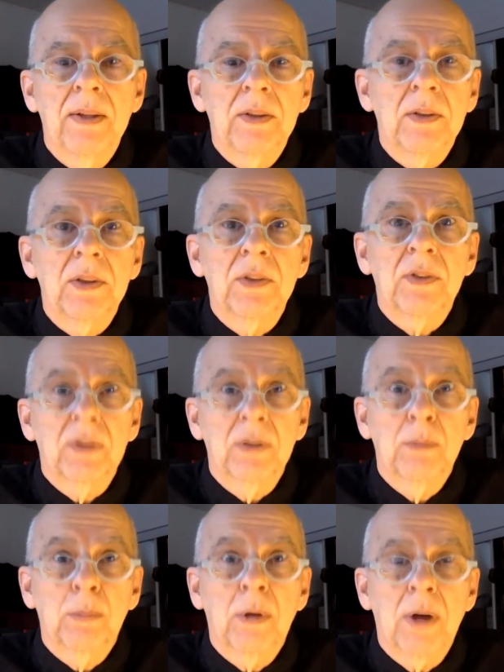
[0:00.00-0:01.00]
to this
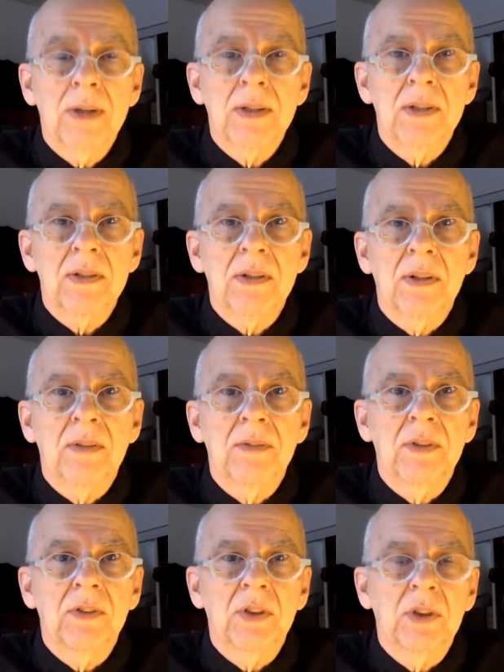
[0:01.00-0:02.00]
process of
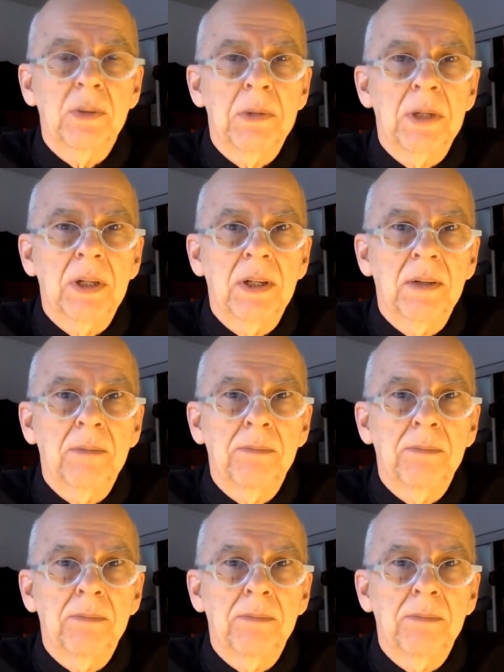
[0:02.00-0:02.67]
decision making.